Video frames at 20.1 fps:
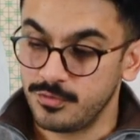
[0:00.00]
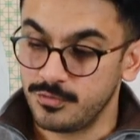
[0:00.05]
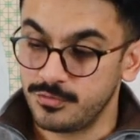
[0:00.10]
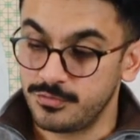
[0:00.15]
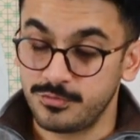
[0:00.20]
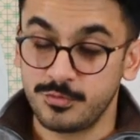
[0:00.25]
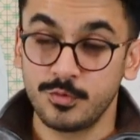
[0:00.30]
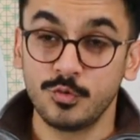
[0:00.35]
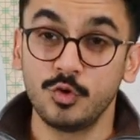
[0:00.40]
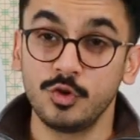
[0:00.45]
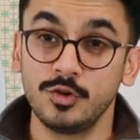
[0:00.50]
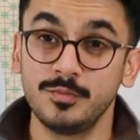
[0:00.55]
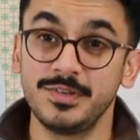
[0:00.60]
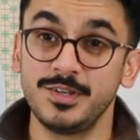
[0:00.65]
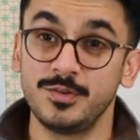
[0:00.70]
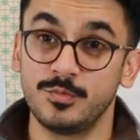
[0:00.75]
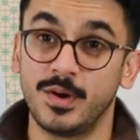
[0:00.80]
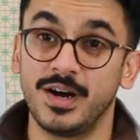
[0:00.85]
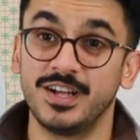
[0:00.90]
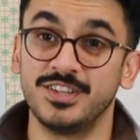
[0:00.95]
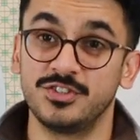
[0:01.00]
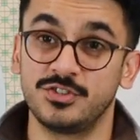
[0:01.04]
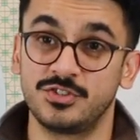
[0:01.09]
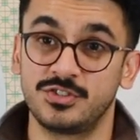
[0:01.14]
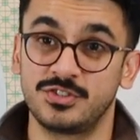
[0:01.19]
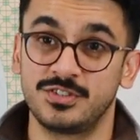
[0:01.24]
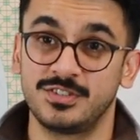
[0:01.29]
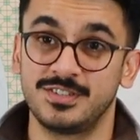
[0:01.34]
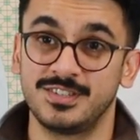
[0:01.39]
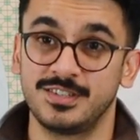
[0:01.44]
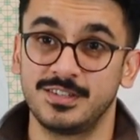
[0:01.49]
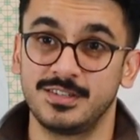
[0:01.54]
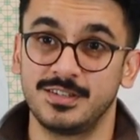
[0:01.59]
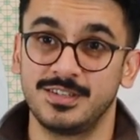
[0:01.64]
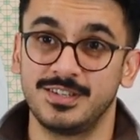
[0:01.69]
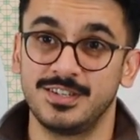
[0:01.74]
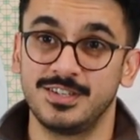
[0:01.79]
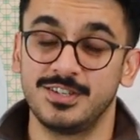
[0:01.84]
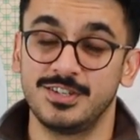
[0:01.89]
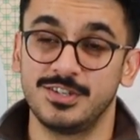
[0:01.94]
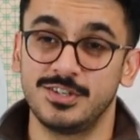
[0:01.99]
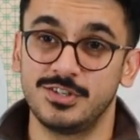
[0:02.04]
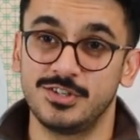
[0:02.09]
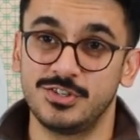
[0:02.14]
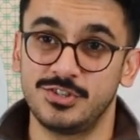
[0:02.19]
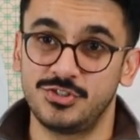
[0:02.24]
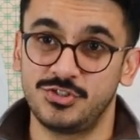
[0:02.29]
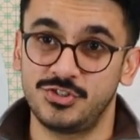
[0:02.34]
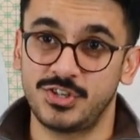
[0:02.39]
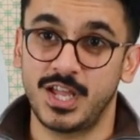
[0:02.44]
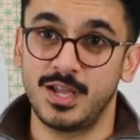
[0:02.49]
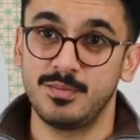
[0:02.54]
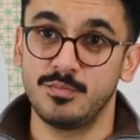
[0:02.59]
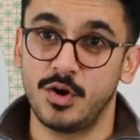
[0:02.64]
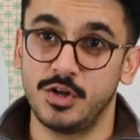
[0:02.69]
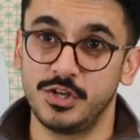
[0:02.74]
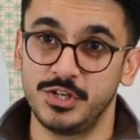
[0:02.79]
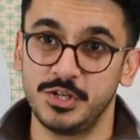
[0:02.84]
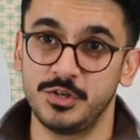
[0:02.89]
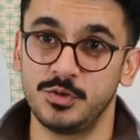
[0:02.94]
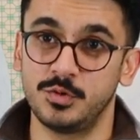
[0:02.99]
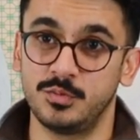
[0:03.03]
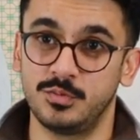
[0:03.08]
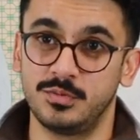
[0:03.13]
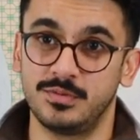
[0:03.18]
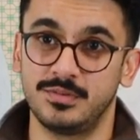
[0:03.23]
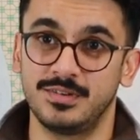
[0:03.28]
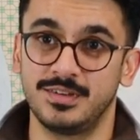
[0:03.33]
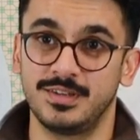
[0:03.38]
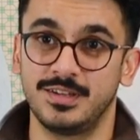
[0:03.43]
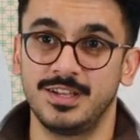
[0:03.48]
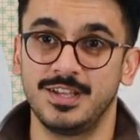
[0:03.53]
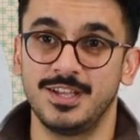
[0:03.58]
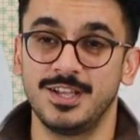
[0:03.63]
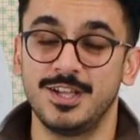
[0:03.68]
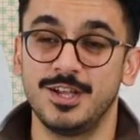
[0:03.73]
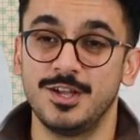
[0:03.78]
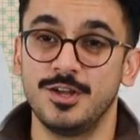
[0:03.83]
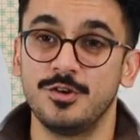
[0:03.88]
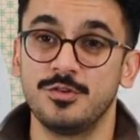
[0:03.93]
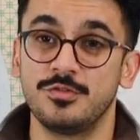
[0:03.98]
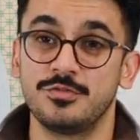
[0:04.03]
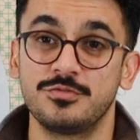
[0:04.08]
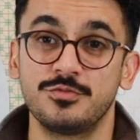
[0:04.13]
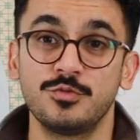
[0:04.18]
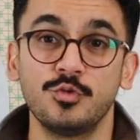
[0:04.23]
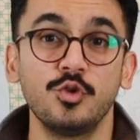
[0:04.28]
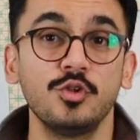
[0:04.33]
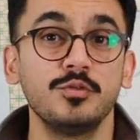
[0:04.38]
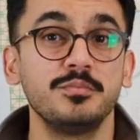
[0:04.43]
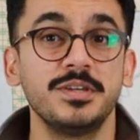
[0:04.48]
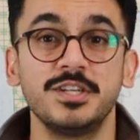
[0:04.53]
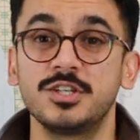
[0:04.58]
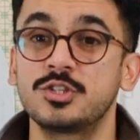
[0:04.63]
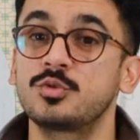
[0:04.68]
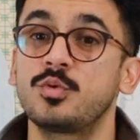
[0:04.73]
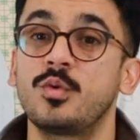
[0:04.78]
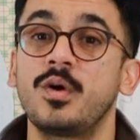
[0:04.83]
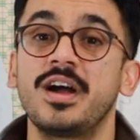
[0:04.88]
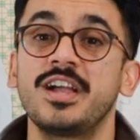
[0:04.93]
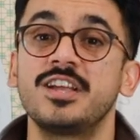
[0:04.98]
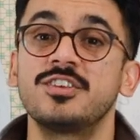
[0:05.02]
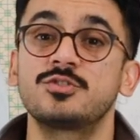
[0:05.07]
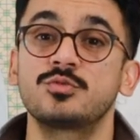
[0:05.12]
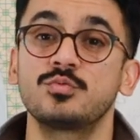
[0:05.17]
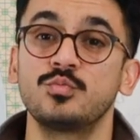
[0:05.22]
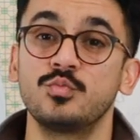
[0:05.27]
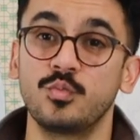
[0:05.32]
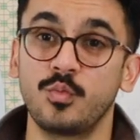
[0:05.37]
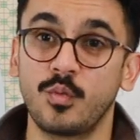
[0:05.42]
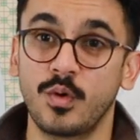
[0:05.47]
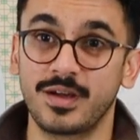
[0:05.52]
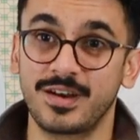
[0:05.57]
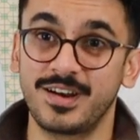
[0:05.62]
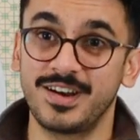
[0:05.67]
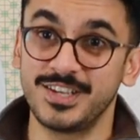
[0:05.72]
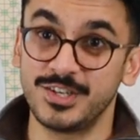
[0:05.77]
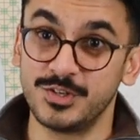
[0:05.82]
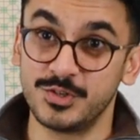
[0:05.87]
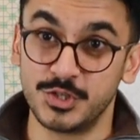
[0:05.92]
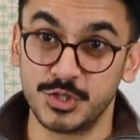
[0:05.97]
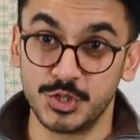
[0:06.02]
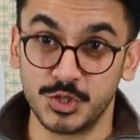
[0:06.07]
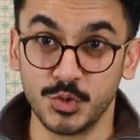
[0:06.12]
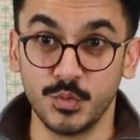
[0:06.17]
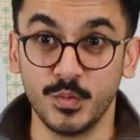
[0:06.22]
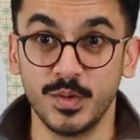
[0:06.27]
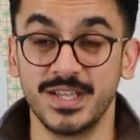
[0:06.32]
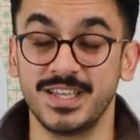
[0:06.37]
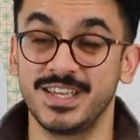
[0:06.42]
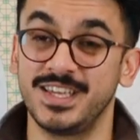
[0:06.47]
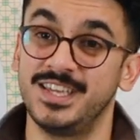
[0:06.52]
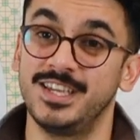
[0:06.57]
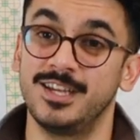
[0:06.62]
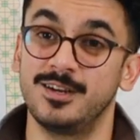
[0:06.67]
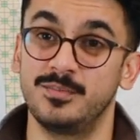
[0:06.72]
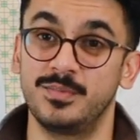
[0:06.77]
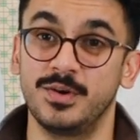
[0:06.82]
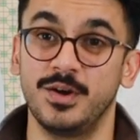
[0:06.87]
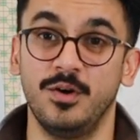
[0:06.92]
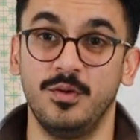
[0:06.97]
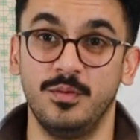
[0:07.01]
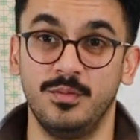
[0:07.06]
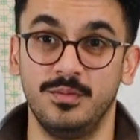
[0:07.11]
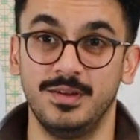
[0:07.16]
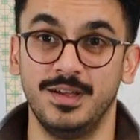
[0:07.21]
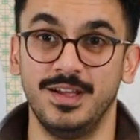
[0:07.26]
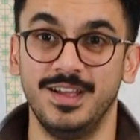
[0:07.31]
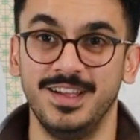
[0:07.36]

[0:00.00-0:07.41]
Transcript: fool me once, shame on you. Fool me twice, what are you doing here, bro?